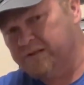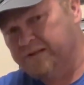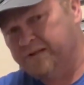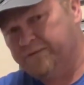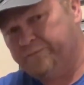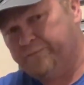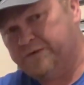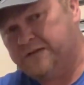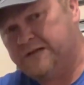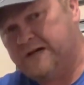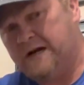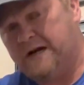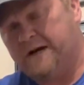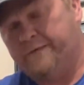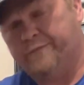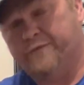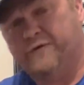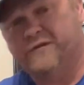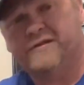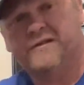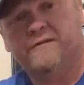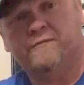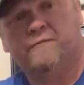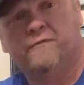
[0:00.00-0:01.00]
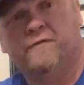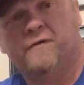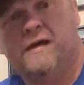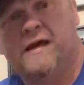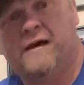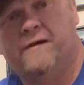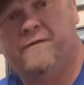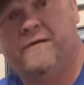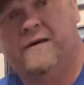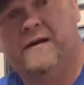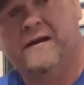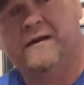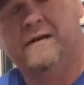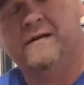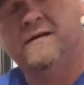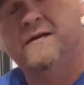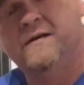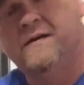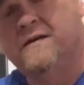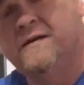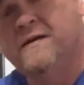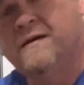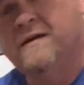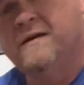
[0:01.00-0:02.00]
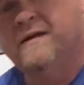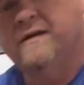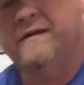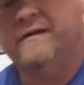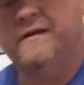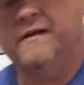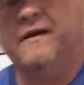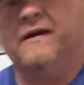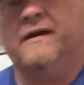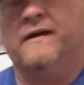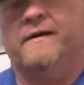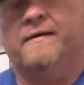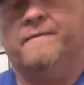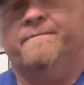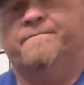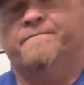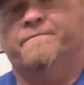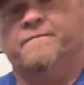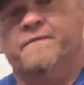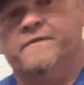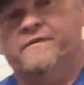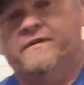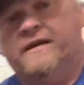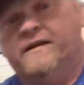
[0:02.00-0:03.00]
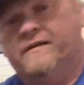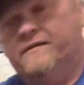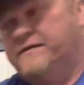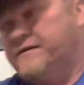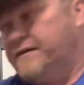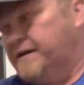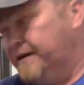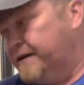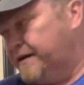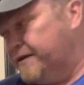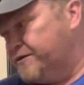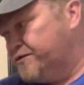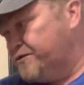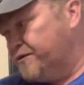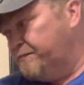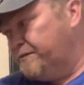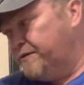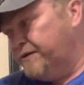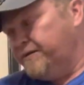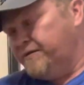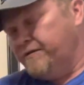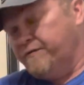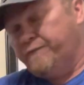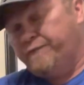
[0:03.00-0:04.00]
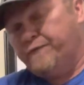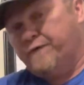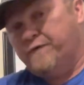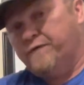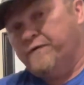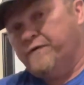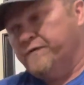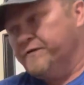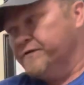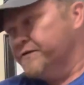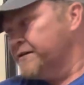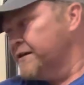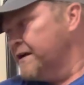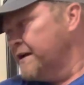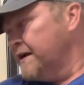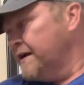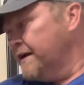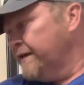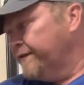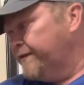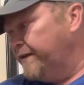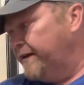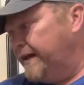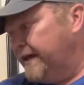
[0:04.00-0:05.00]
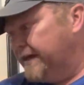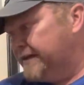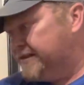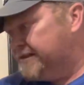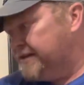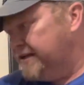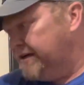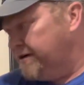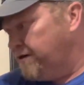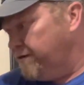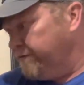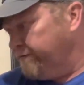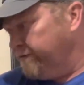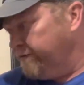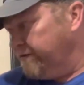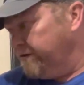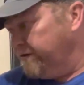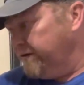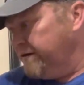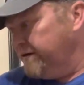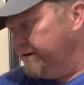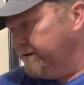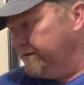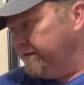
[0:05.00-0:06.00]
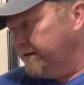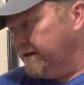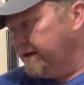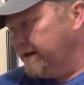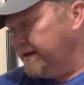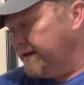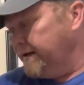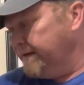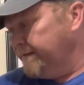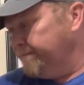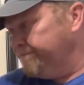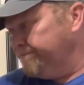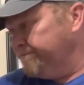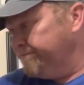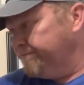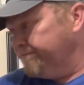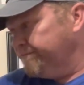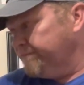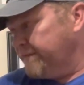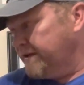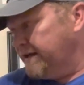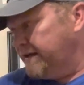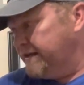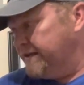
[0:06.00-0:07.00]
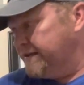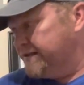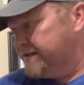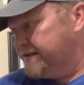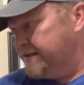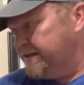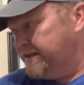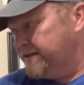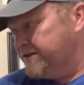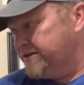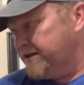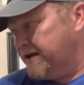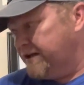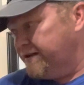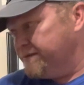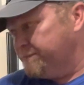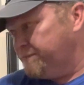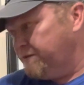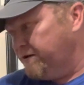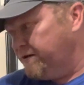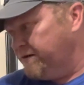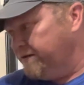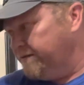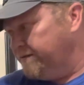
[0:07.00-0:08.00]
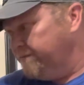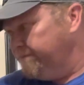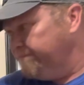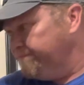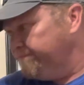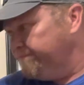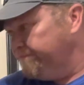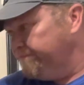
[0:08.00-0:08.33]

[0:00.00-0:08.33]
the photographers that were allowed in that contributed their photos. The next thing over is the Giles Martin